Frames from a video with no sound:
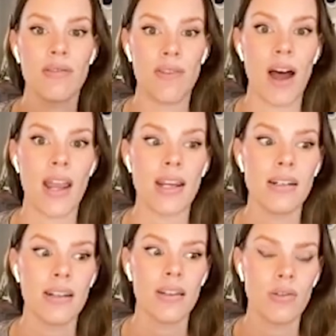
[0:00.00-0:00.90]
to
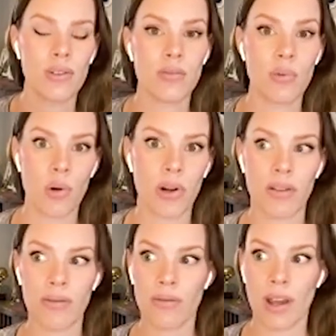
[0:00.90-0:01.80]
find those
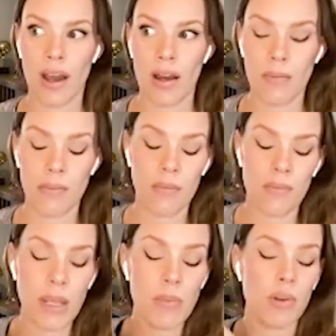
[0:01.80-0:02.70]
supportive um,
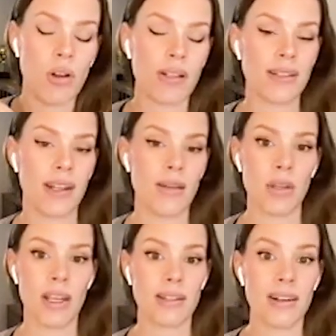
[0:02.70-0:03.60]
people on site
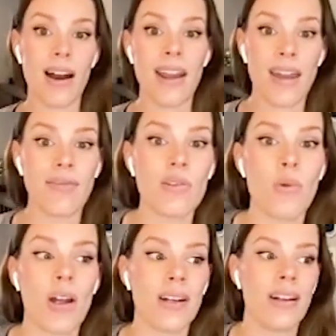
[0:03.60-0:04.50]
because not
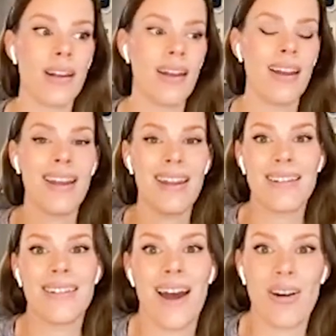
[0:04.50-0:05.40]
everyone
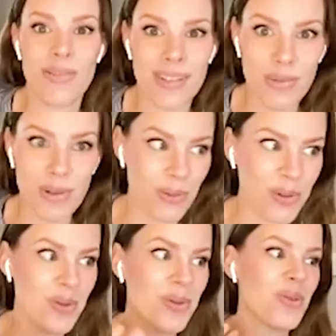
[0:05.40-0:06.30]
is out to be
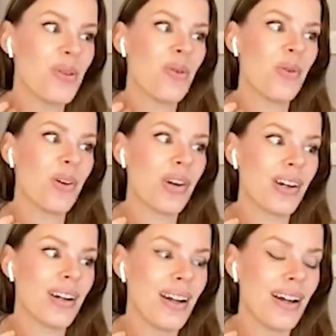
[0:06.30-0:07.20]
rude
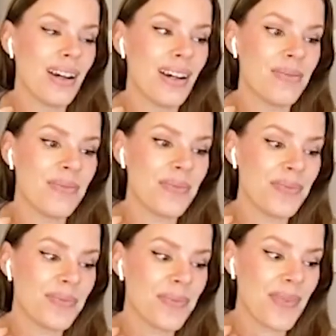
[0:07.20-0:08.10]
or um,
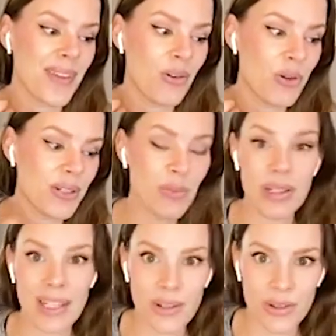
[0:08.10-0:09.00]
or to
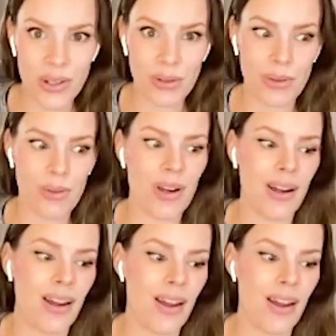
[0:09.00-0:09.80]
belittle you.